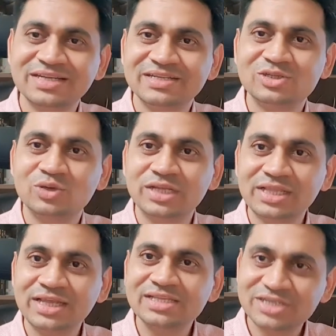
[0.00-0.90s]
So till
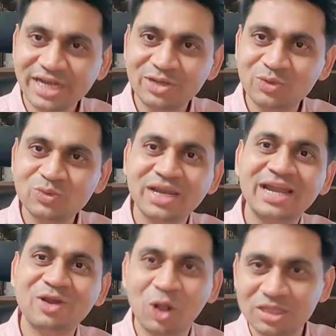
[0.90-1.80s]
then, stay tuned,
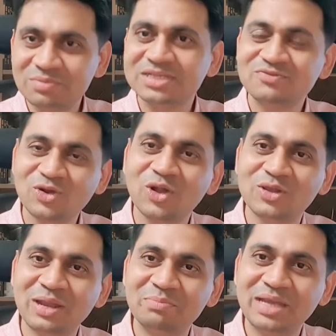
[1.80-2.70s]
and all the best for all your
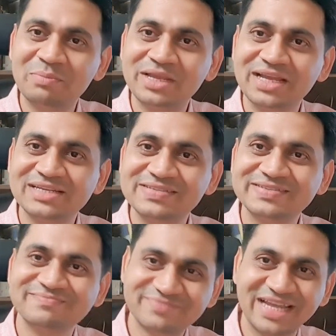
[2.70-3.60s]
MBA applications.
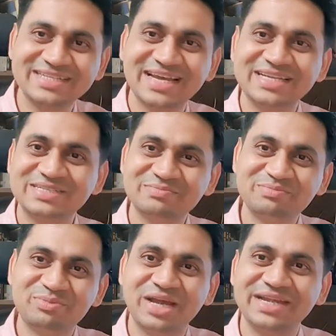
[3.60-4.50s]
Thanks guys.
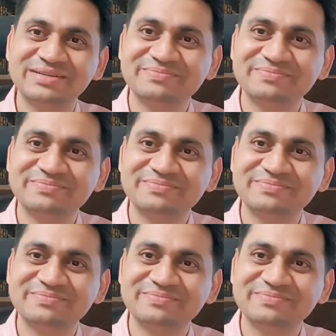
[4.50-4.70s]
Bye.